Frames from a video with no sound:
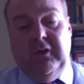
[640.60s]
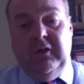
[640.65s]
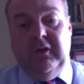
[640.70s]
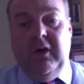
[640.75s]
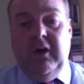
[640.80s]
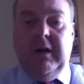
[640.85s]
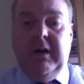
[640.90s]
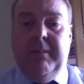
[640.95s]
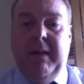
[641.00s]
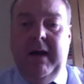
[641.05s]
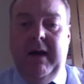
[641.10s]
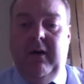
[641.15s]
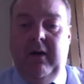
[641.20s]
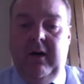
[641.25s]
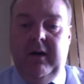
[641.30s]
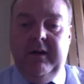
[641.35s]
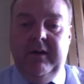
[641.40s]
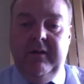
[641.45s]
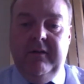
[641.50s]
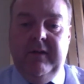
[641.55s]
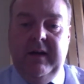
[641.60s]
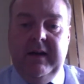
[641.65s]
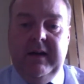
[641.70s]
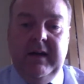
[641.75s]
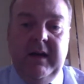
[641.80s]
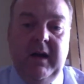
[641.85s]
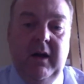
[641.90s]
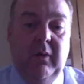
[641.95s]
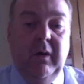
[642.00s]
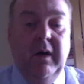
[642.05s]
talk about on a
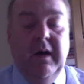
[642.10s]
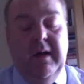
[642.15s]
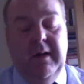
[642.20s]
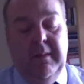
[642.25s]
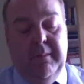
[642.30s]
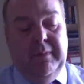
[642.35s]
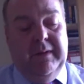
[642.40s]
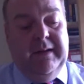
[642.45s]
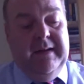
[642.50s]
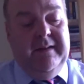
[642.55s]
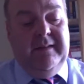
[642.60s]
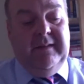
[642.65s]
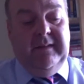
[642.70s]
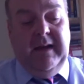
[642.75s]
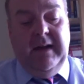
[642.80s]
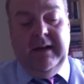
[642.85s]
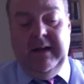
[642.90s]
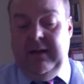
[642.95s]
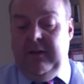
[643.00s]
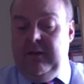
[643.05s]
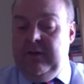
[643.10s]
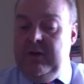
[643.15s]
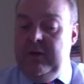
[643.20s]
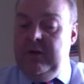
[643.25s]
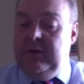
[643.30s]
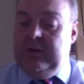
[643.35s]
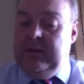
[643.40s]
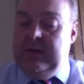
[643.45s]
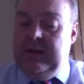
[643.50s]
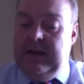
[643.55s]
video, please send it
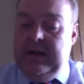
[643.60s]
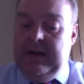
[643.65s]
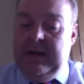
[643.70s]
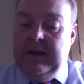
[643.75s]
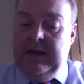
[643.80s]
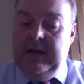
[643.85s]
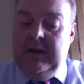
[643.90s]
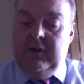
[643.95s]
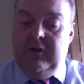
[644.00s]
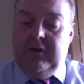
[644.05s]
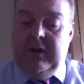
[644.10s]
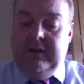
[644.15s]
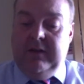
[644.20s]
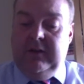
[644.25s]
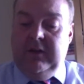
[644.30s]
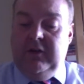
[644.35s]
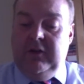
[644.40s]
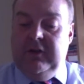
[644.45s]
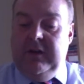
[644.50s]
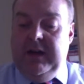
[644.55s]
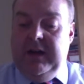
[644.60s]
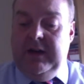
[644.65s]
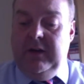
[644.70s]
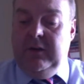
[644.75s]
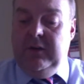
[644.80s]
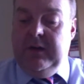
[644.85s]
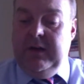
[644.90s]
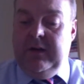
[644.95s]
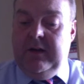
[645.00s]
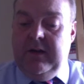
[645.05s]
through to the
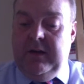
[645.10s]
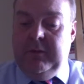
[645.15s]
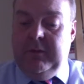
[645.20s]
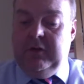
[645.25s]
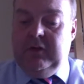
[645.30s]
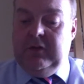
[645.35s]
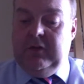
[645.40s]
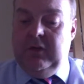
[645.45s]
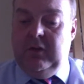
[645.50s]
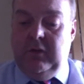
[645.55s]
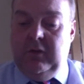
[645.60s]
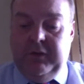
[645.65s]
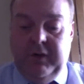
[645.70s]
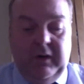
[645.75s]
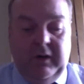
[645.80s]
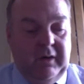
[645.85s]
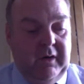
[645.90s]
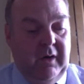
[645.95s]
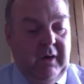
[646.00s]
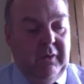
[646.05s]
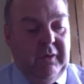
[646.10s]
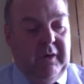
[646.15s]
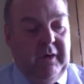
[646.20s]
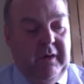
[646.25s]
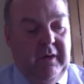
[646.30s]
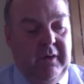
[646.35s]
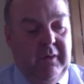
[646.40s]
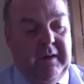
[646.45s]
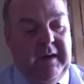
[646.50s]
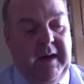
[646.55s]

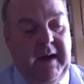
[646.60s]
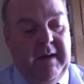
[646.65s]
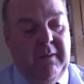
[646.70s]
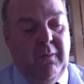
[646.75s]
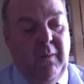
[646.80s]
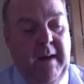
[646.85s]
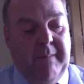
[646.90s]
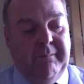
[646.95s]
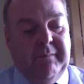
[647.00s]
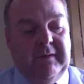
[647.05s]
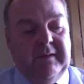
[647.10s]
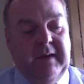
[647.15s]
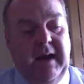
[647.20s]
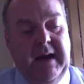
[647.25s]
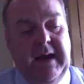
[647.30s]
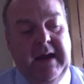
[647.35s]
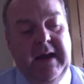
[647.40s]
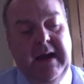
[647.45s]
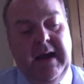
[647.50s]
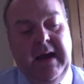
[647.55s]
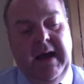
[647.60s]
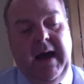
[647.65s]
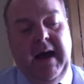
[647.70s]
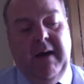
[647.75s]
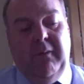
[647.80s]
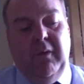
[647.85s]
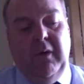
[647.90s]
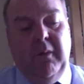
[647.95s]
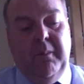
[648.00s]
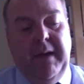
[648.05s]
transition@ilkleygrammar.co.uk website,
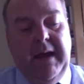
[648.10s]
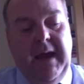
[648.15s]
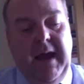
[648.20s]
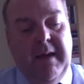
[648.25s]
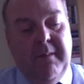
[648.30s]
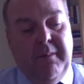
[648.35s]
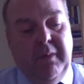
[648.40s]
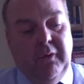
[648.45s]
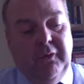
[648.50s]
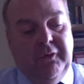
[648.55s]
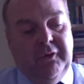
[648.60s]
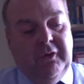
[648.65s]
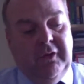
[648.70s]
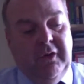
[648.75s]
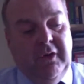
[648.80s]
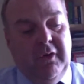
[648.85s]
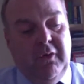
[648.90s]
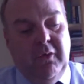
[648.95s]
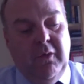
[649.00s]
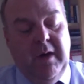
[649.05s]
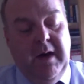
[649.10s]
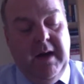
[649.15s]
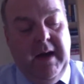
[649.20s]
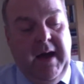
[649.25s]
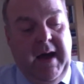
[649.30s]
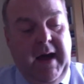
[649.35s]
and we'll be able to